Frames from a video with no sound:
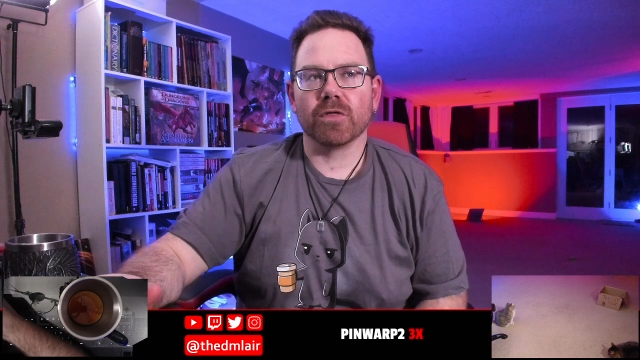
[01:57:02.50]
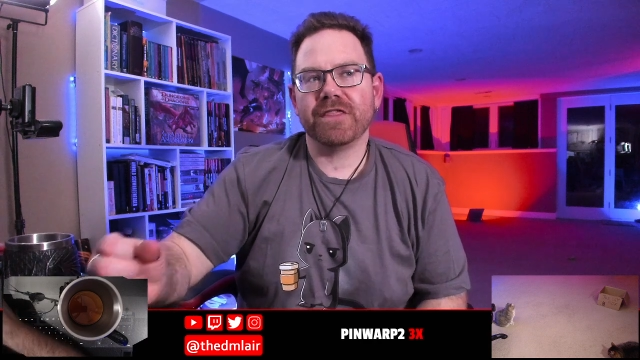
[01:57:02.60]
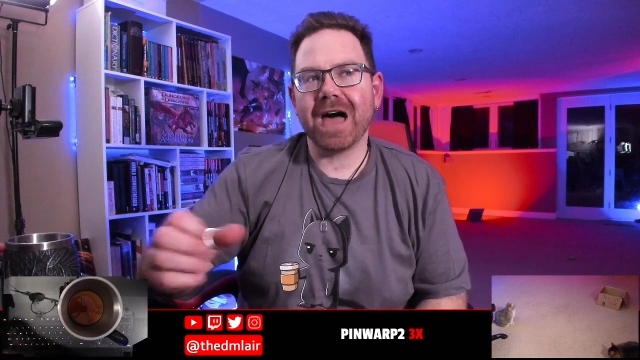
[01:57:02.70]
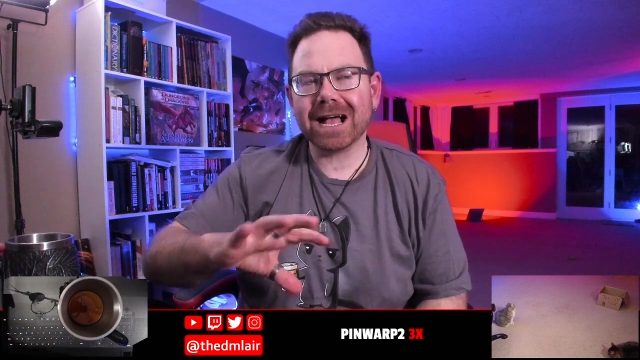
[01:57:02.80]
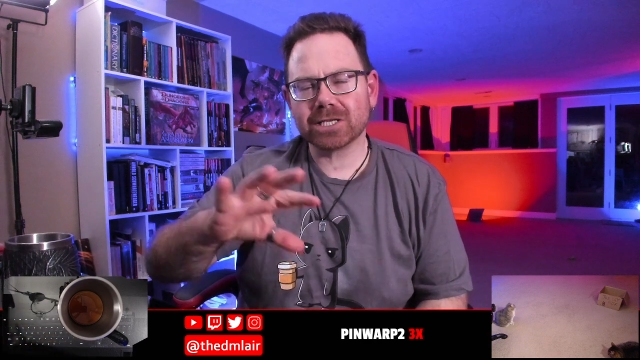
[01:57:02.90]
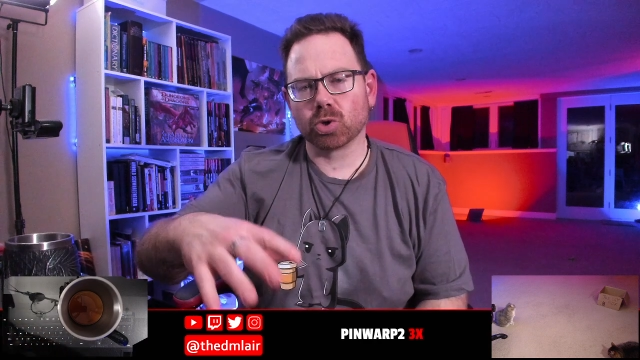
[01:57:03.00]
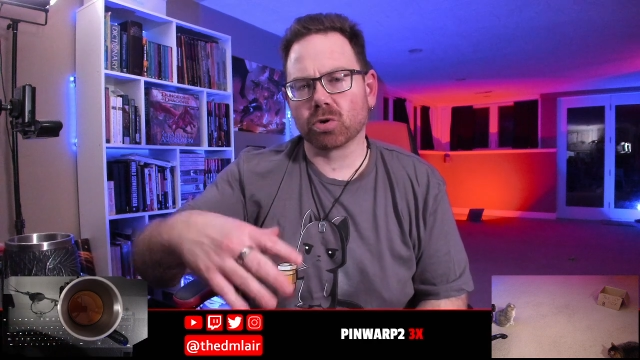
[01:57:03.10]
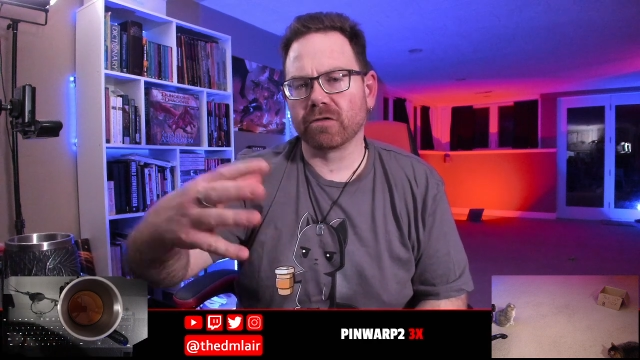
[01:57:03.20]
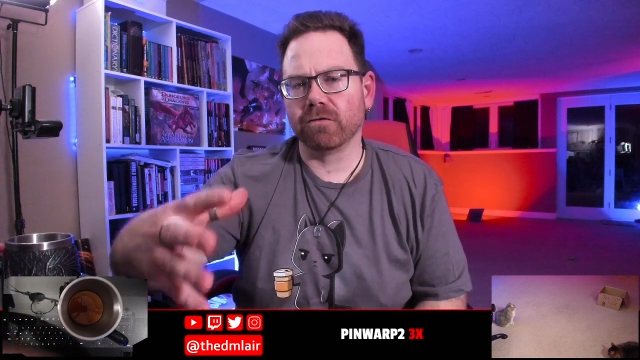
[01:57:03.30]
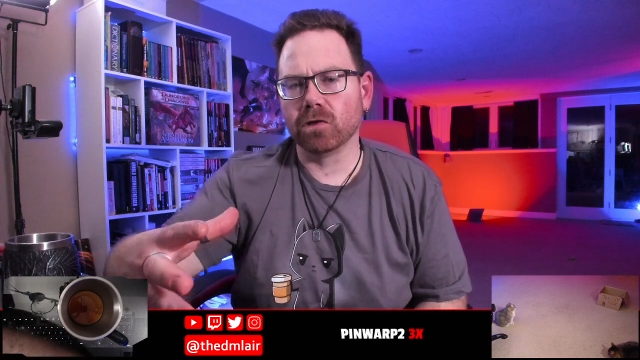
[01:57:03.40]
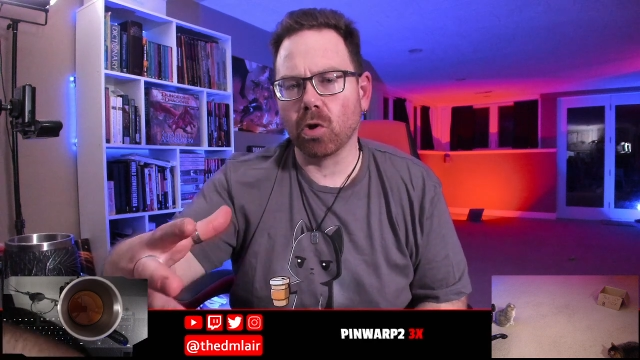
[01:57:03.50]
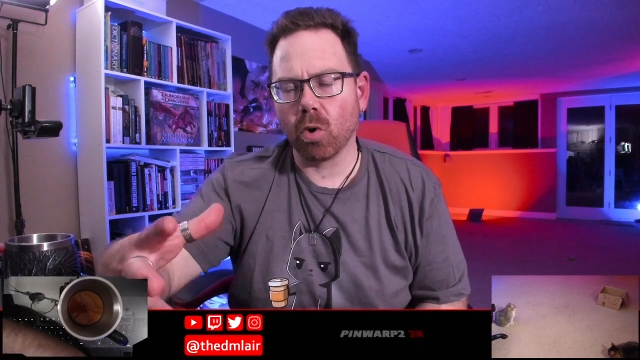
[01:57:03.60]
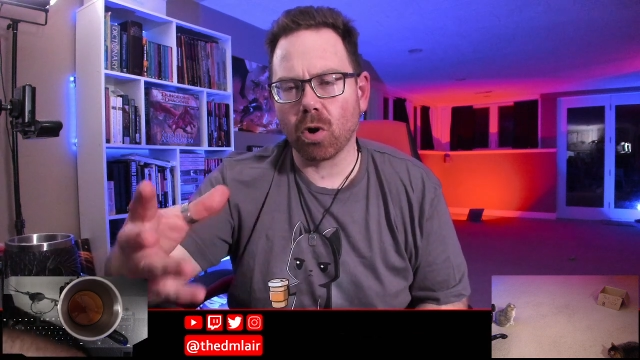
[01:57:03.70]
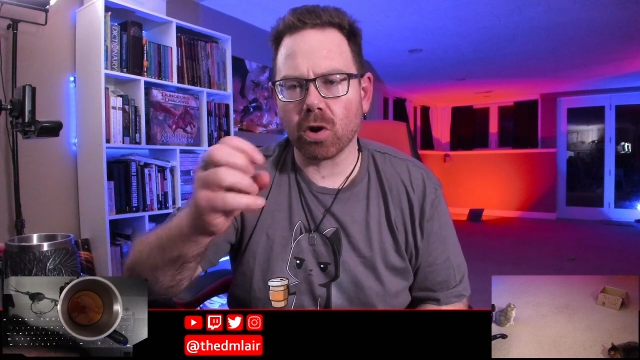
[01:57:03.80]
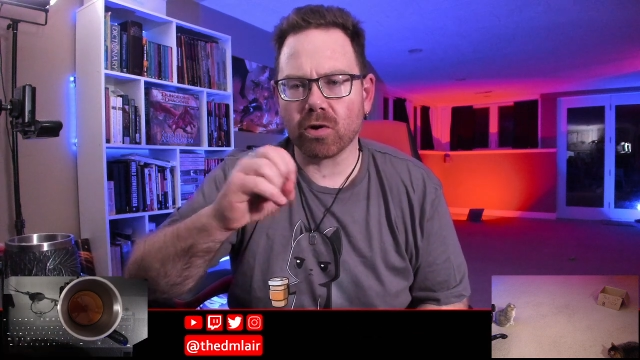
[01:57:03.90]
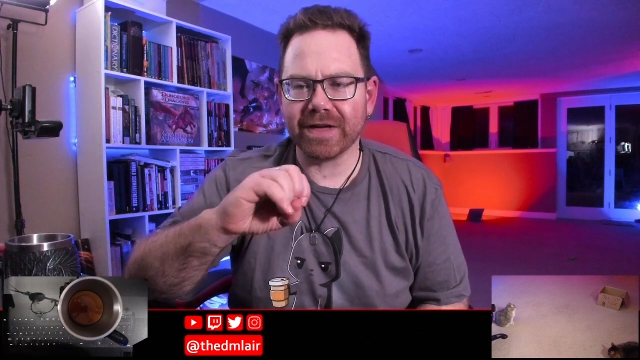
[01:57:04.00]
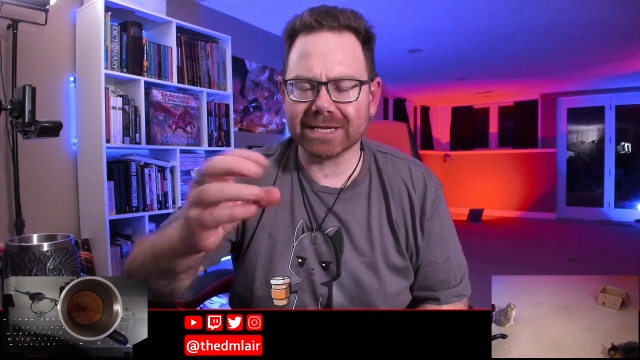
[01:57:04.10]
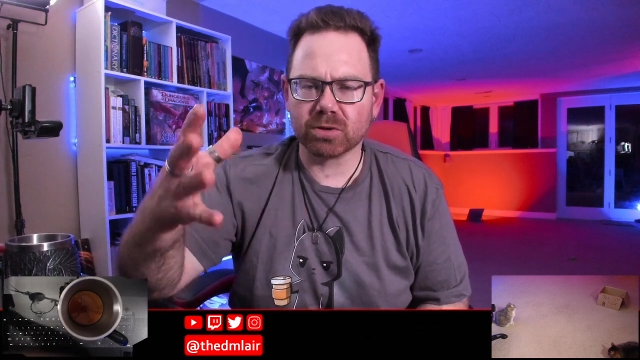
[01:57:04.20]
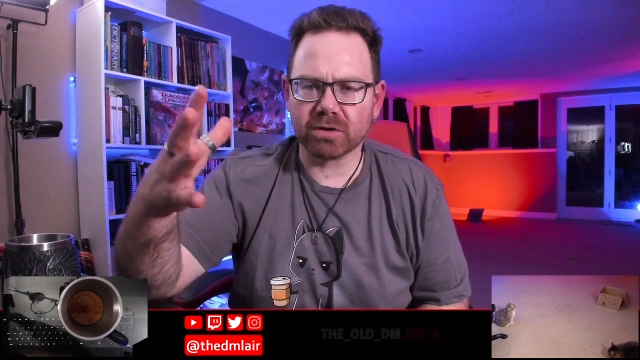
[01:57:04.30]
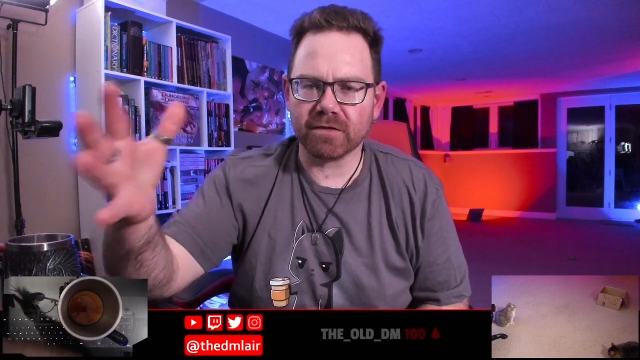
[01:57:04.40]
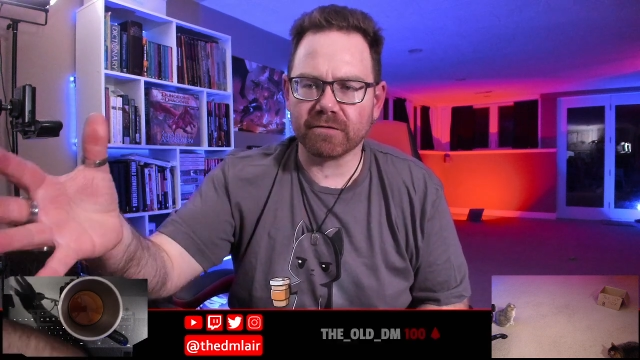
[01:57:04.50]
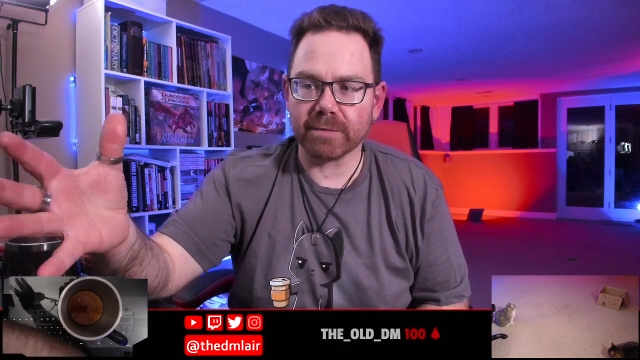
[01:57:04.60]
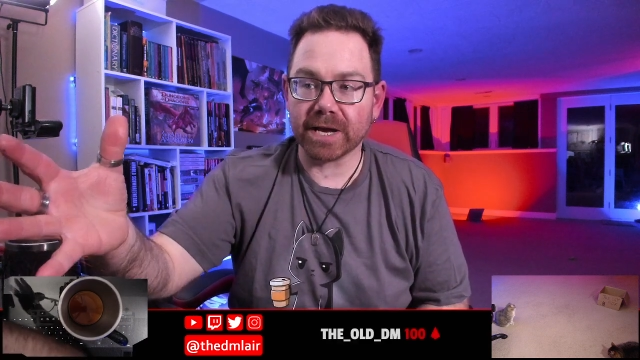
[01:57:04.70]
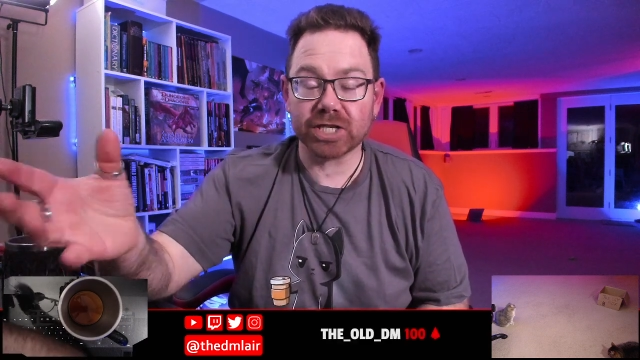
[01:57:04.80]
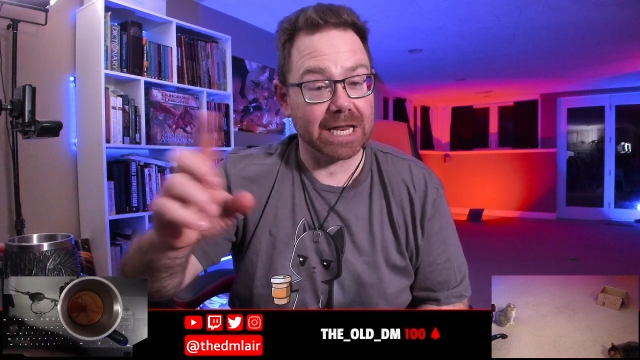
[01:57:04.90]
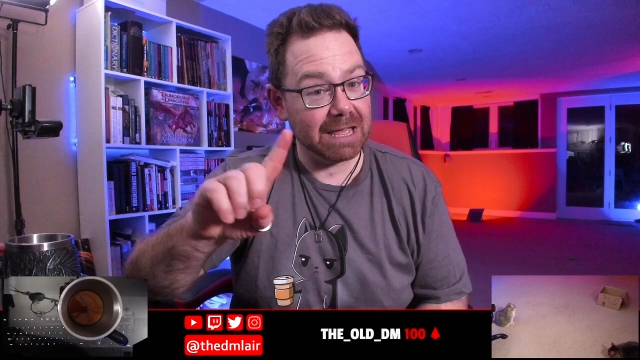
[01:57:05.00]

that sort of lore or that sort of information,